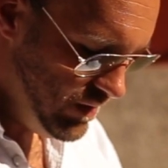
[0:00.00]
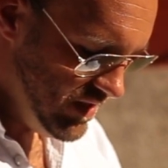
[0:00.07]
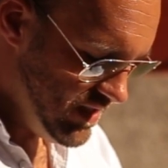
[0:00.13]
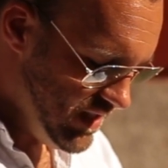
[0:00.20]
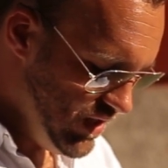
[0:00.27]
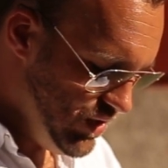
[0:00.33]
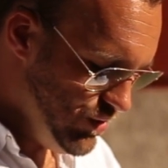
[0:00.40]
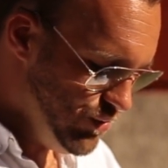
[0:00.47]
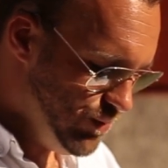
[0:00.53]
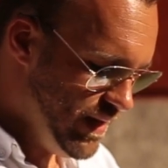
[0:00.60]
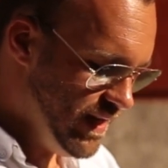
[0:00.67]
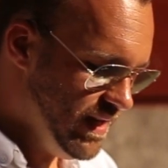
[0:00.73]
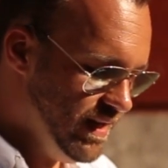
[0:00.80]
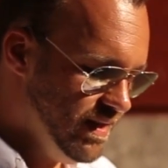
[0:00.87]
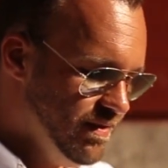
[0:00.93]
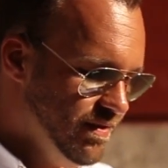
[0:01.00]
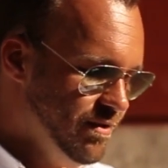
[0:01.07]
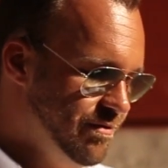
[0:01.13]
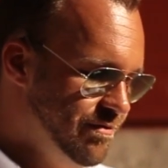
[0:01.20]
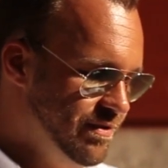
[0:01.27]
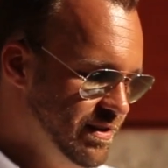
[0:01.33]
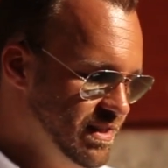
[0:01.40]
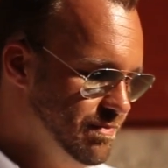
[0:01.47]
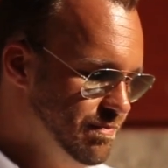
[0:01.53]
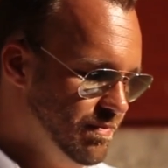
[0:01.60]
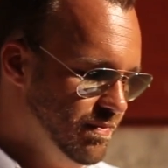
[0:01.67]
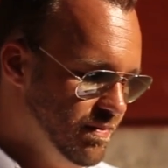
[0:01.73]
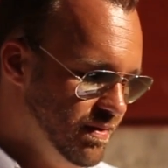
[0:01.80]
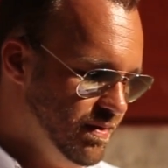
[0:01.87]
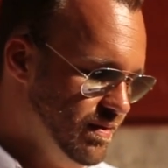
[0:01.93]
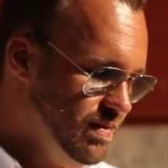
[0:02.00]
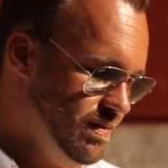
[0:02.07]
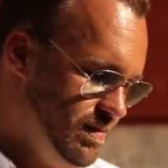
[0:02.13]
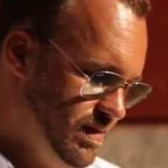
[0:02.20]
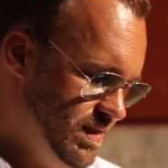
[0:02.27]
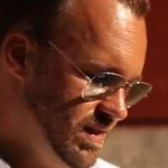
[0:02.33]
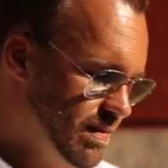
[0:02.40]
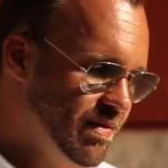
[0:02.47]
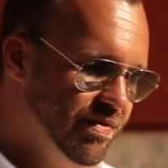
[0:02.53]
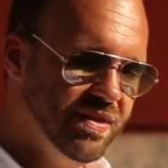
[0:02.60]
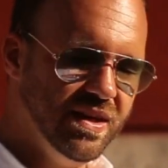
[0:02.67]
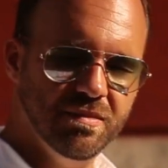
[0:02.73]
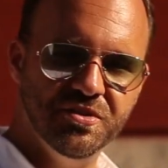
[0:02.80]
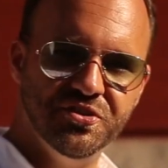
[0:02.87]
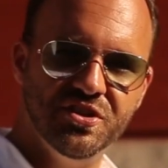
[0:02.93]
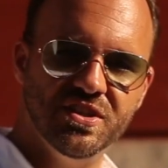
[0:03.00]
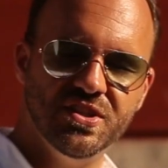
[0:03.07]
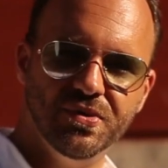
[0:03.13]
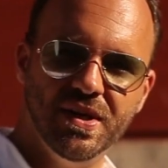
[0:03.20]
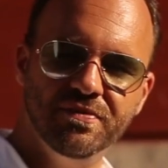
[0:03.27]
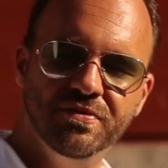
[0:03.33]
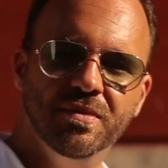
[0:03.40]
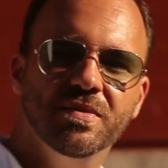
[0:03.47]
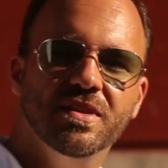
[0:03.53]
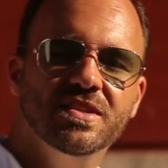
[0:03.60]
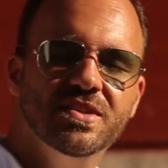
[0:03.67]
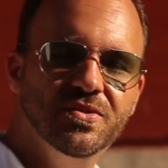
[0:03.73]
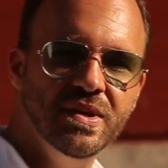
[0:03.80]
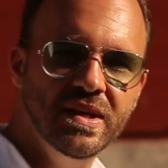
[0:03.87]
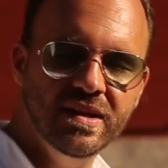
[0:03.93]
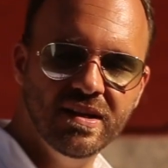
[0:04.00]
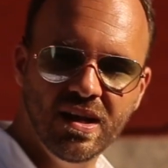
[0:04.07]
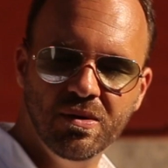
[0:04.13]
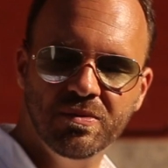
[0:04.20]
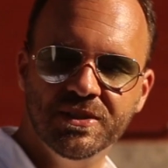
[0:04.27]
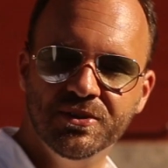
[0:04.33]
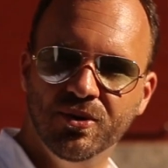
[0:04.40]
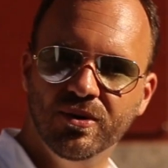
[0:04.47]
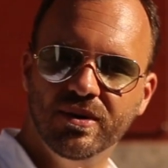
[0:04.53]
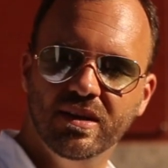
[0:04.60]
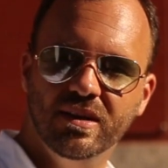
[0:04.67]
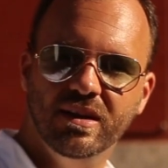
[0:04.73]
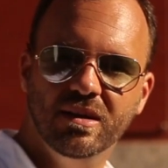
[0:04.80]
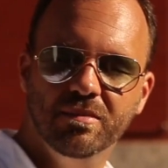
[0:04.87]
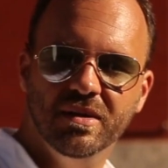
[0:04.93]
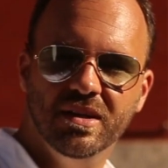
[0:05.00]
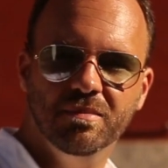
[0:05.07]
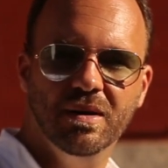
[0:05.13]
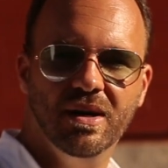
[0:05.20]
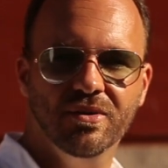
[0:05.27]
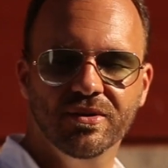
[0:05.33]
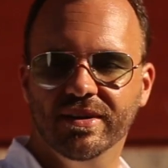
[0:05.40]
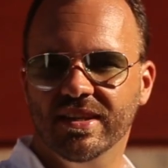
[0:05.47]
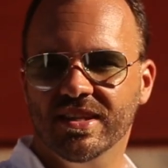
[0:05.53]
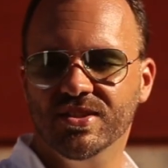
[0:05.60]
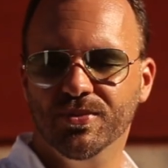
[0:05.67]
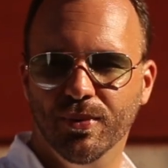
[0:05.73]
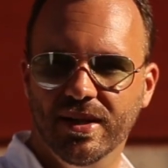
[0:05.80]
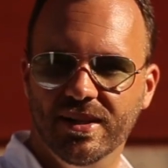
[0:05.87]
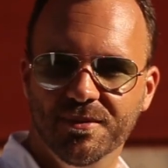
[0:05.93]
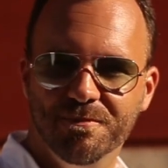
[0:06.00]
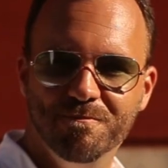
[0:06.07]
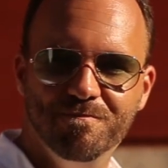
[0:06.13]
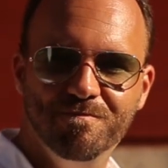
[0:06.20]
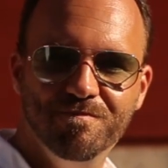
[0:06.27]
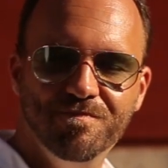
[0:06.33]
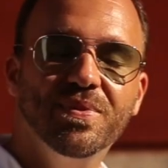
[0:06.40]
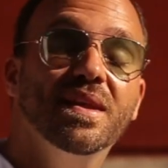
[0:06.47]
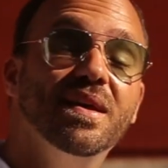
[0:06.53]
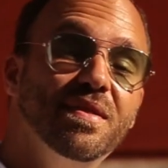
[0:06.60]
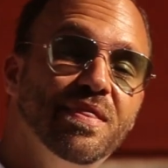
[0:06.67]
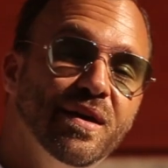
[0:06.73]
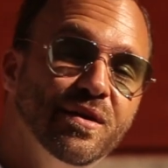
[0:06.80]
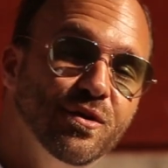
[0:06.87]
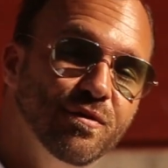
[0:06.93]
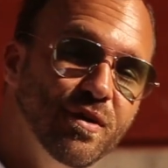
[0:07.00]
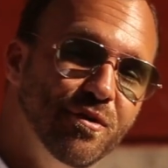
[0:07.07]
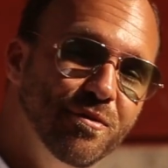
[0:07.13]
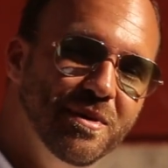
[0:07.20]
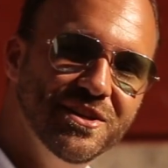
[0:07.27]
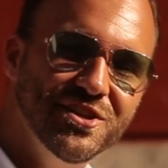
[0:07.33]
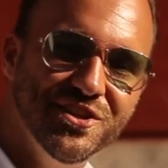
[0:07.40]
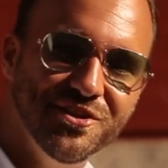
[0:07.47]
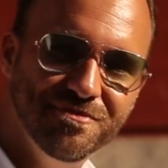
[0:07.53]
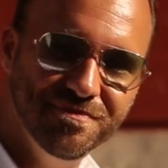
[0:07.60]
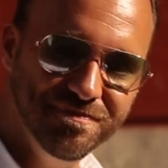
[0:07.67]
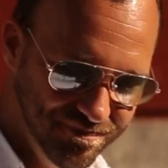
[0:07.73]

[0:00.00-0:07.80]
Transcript: will see you when I film some of the images straight from the screen, and I will talk a little bit about it as well. Thank you very much.